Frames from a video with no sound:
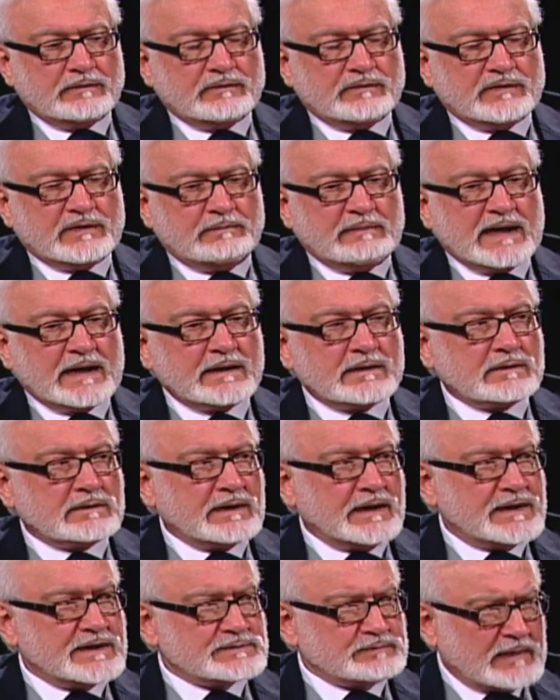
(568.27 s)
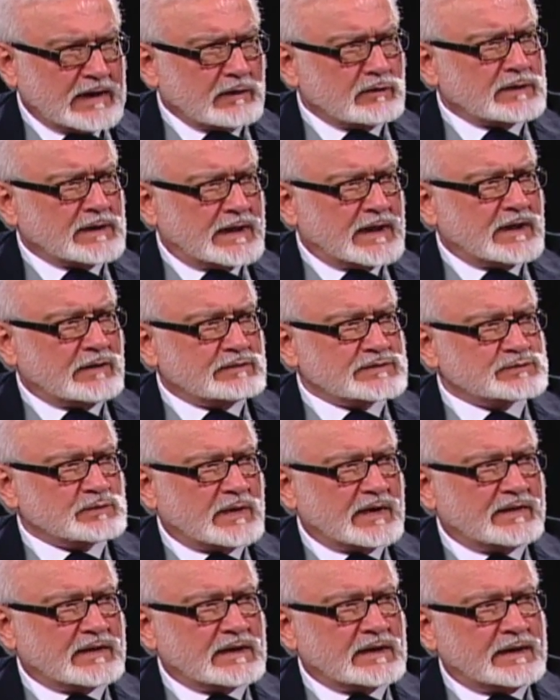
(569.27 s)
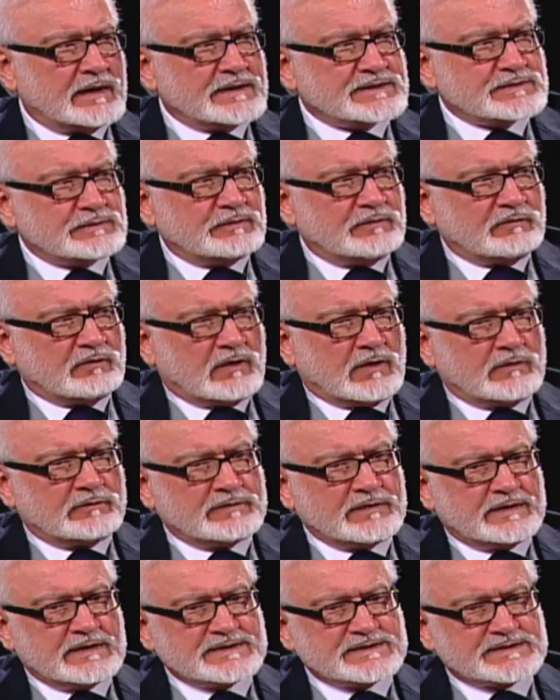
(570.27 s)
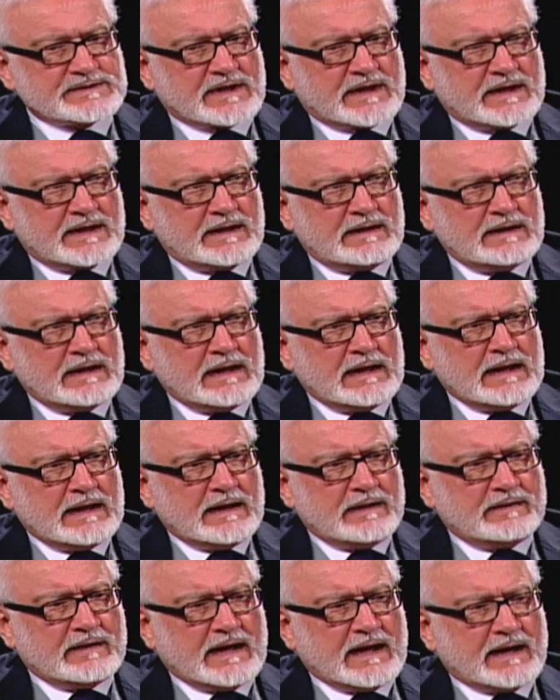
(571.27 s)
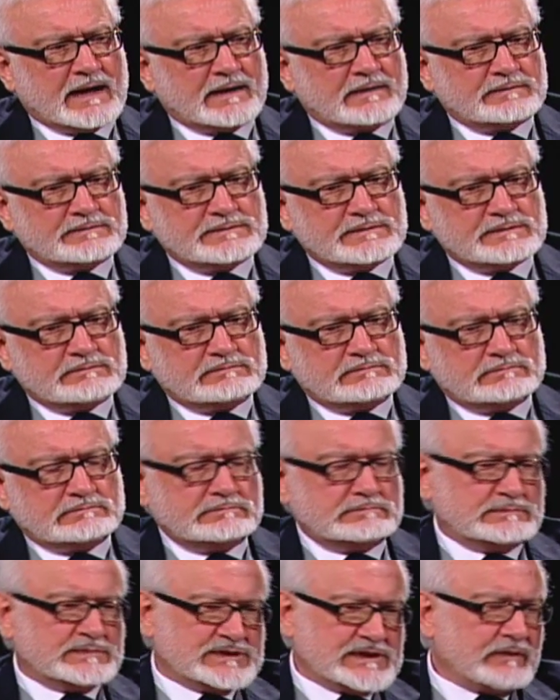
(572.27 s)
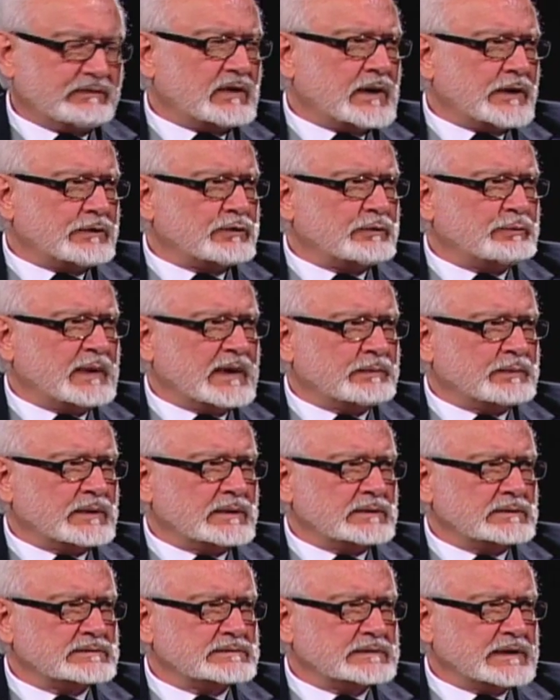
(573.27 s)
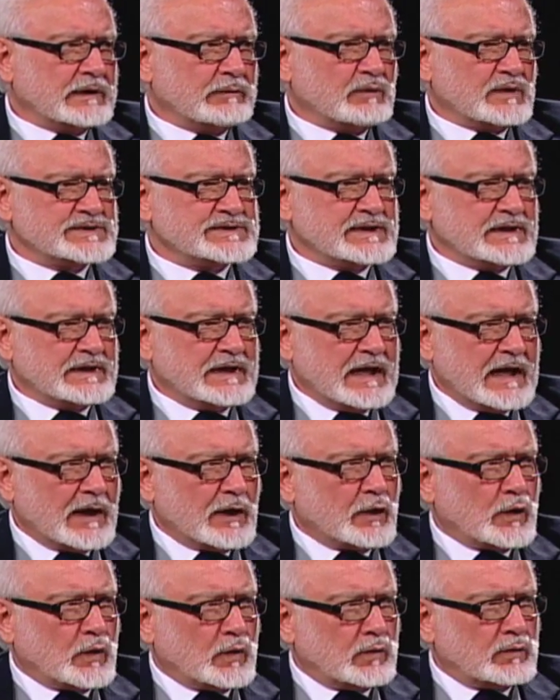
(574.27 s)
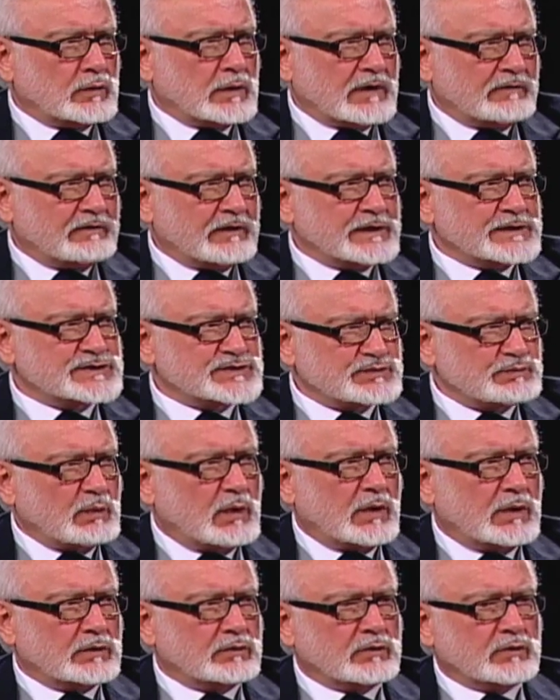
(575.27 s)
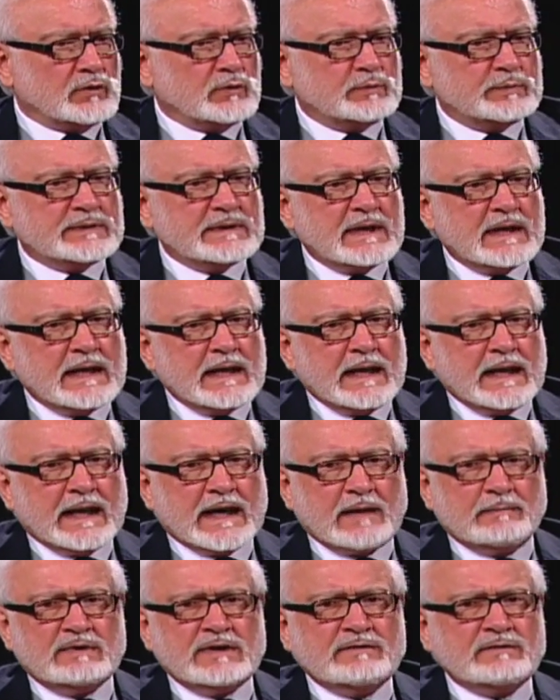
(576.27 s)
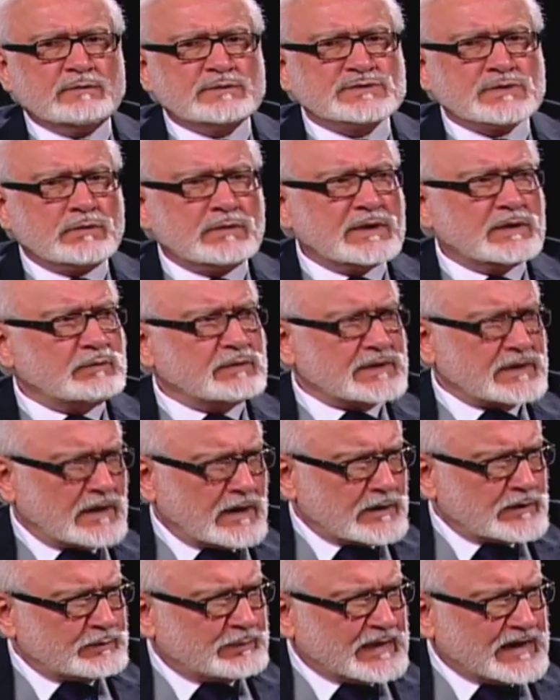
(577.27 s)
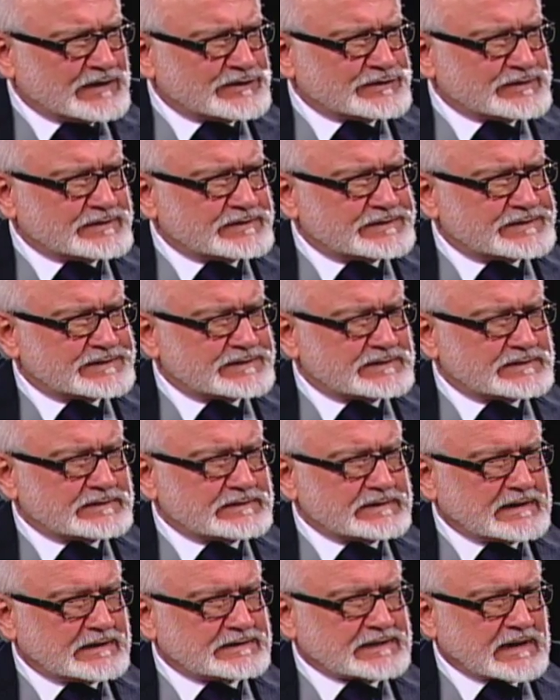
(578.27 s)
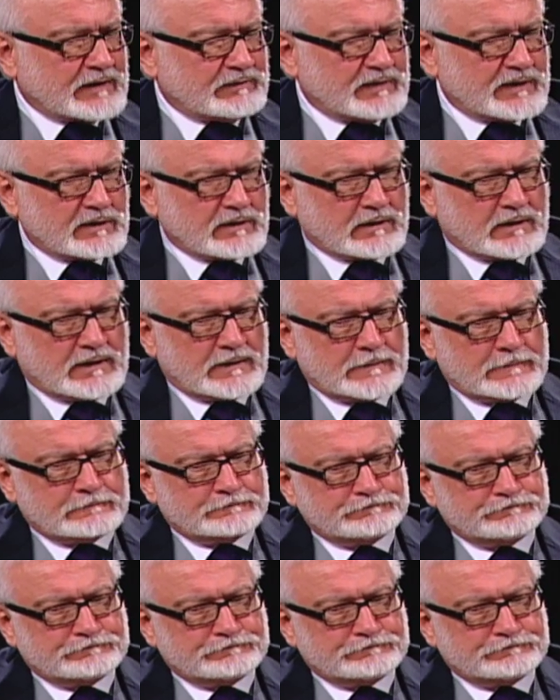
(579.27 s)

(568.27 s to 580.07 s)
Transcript: The medical clinics, Mayo Clinic was one of the clinics that were involved in this study. They had several hundred people. It wasn't a very small group. And I believe it was only with heart patients, as I recall.